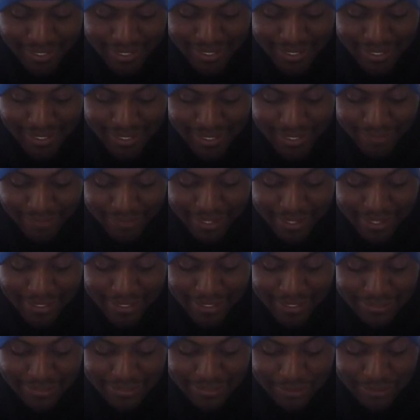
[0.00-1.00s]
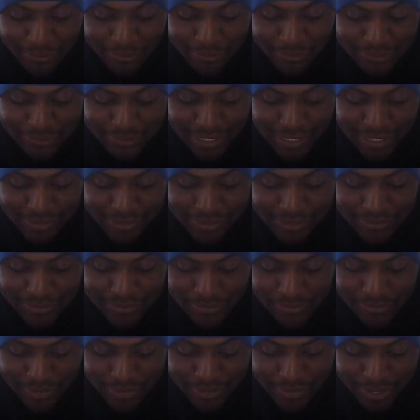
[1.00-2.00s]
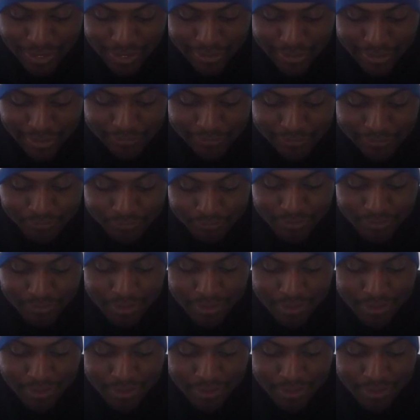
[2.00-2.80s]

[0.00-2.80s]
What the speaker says: Anyway, so shout out to